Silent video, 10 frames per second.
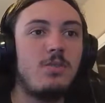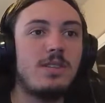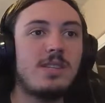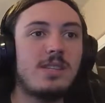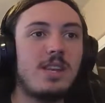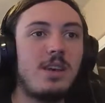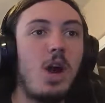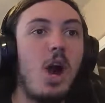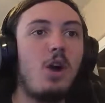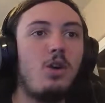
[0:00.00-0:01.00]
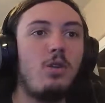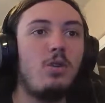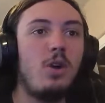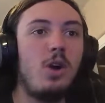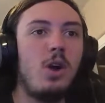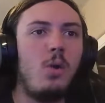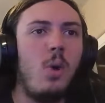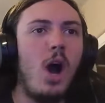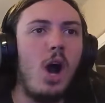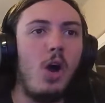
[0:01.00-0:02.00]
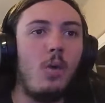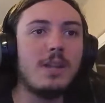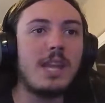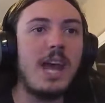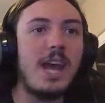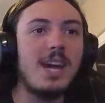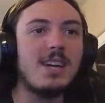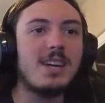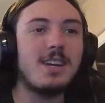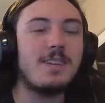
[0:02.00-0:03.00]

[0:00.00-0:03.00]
What's this gonna... Oh. Whoa, what the heck?